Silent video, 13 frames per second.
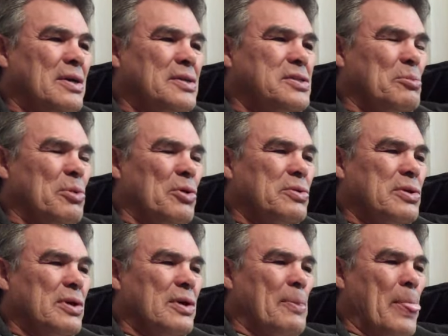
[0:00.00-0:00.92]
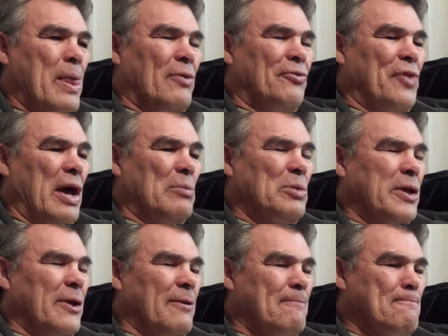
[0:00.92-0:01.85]
it's about a
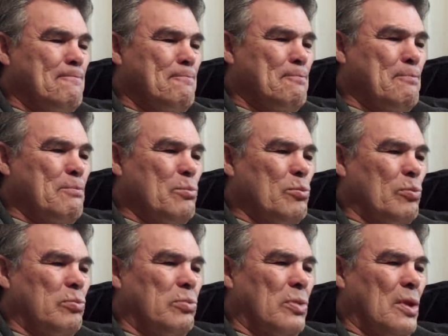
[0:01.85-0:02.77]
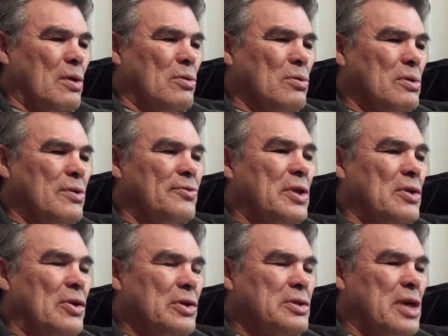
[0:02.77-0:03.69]
family who lived a
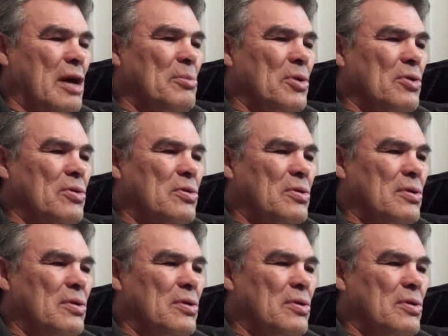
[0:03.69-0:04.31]
long time ago.